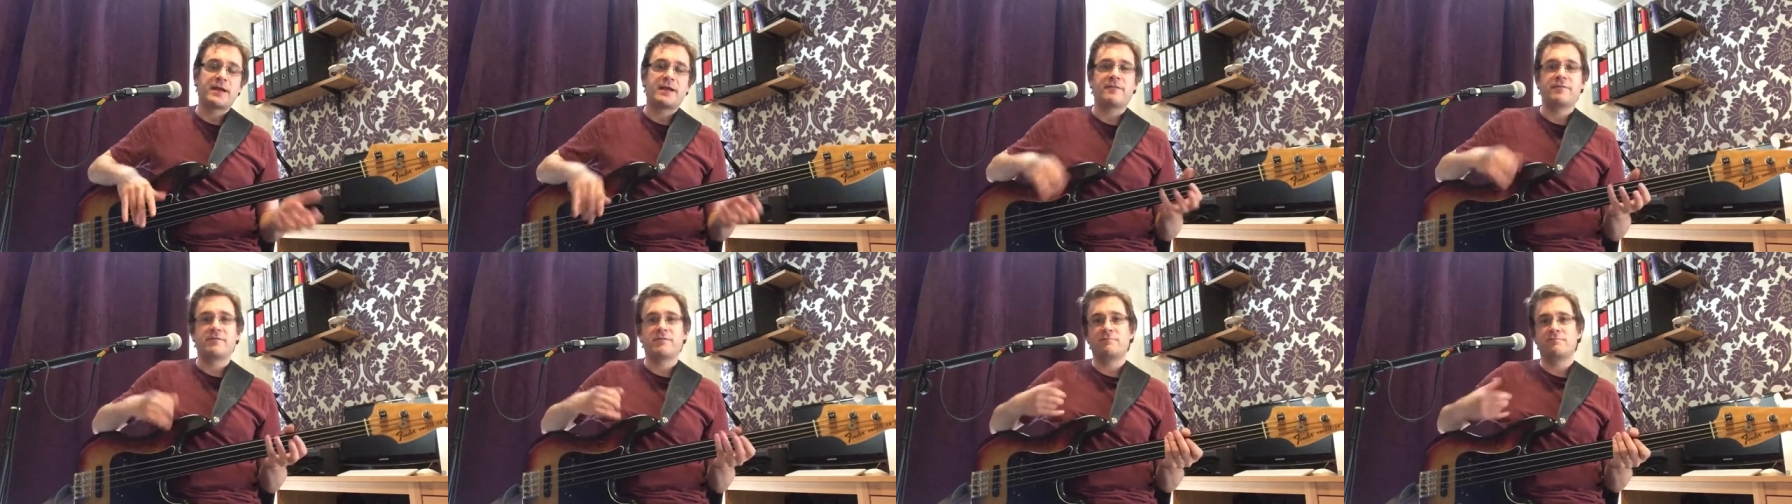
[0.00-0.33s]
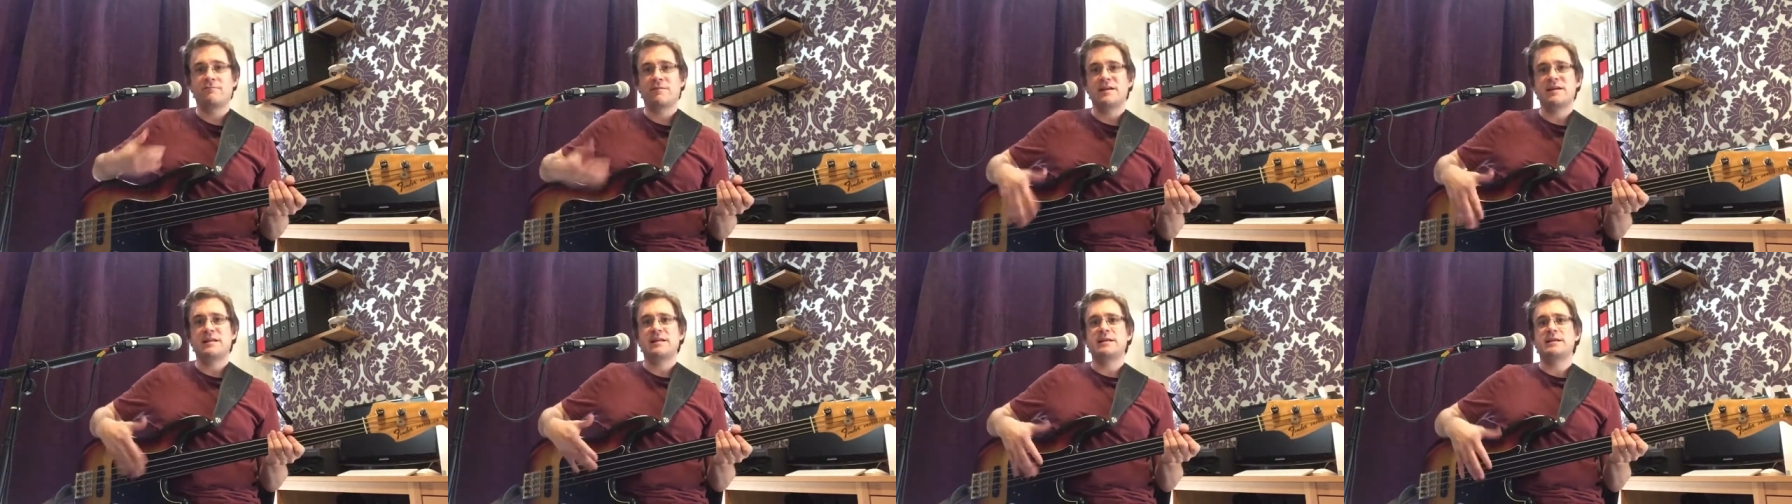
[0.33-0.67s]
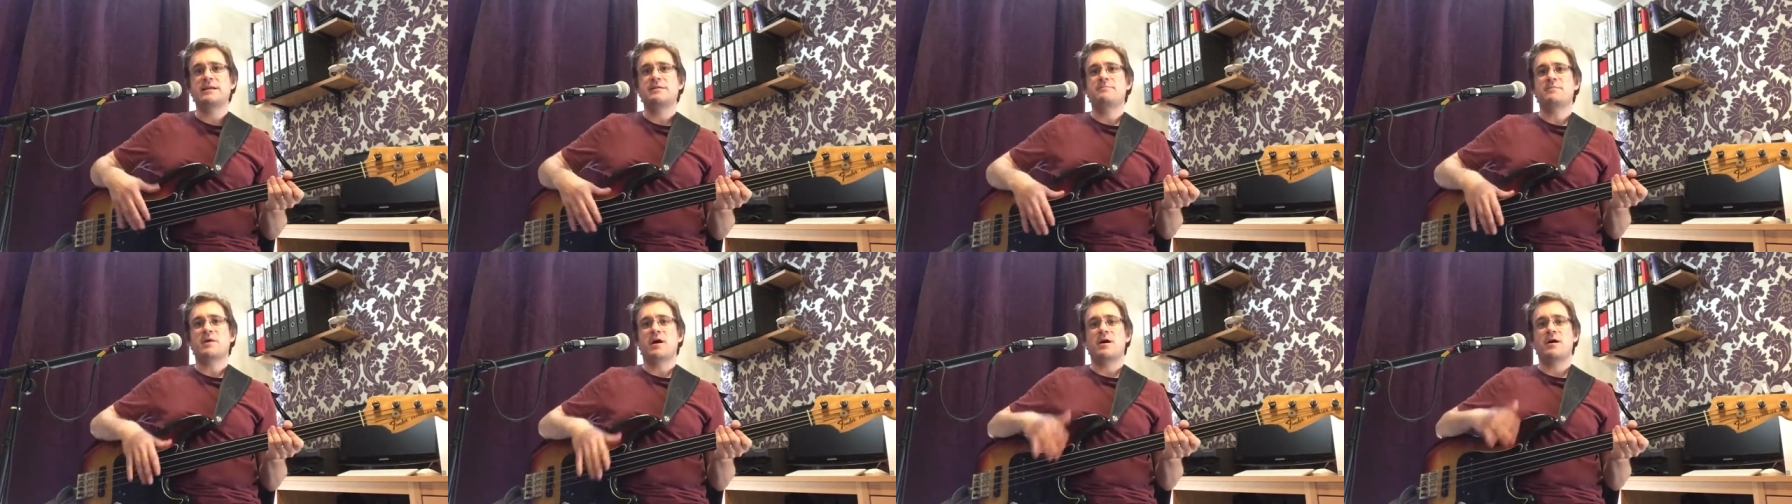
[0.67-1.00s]
If you
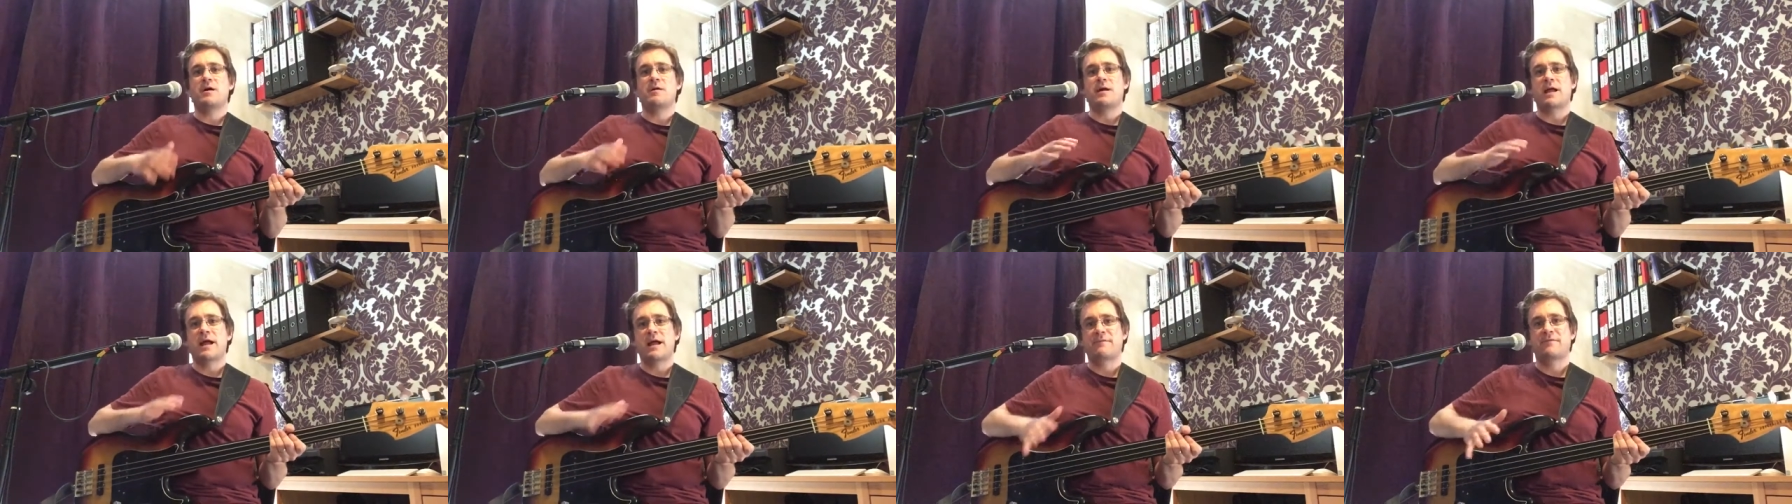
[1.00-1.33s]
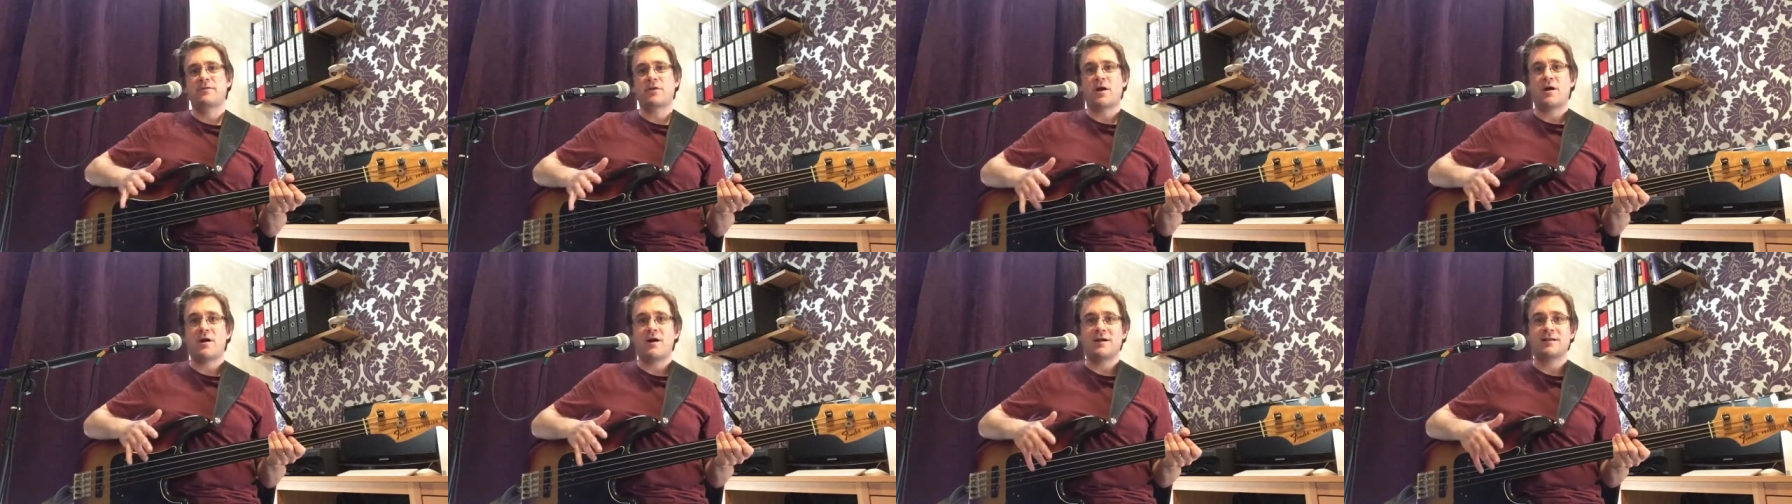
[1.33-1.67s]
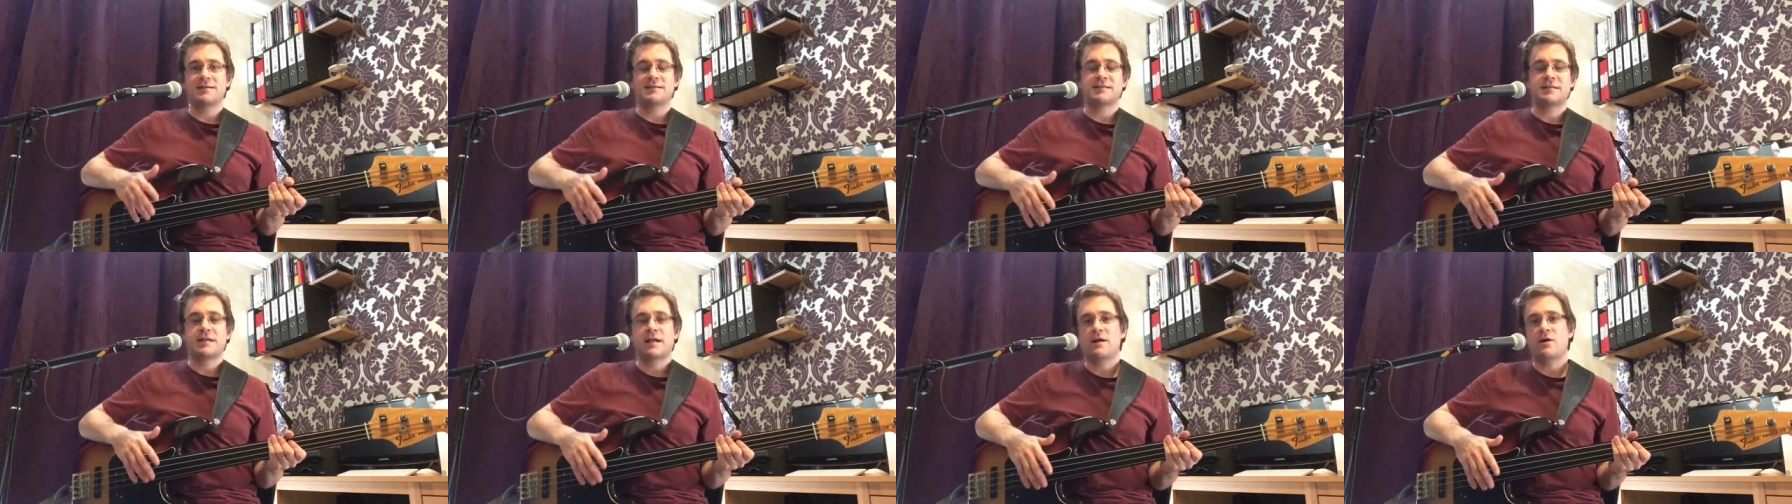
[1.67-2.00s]
really have your heart
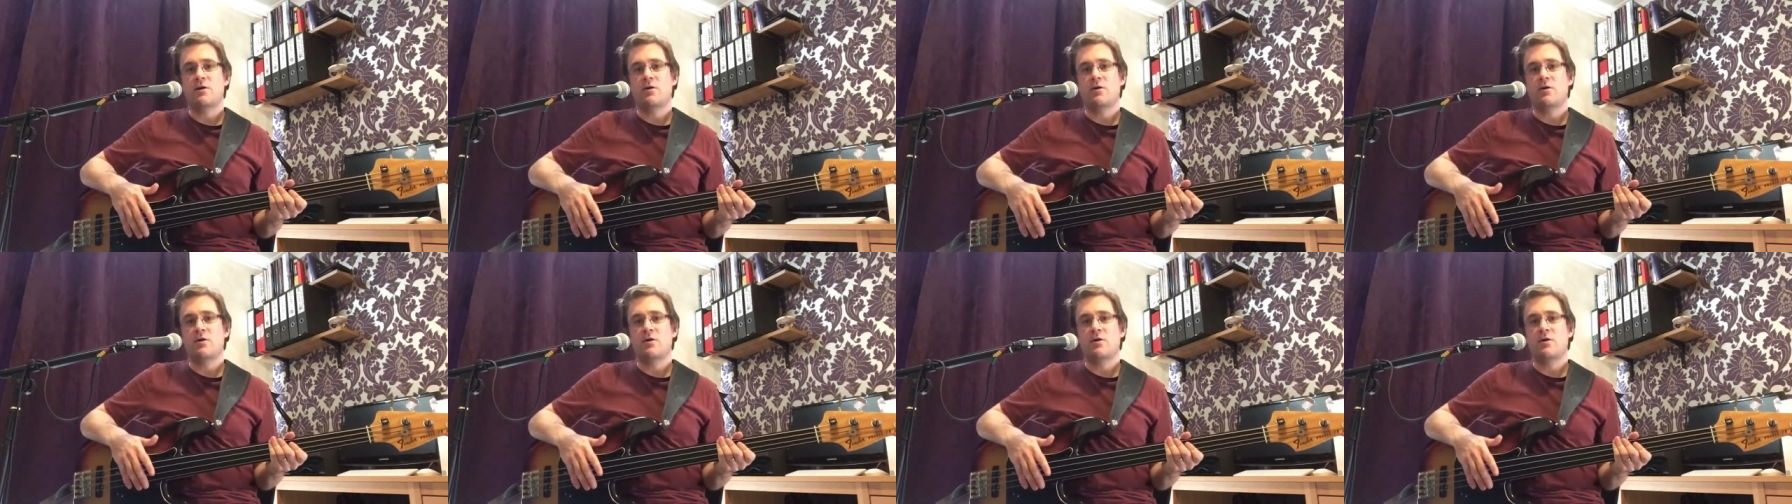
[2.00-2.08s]
set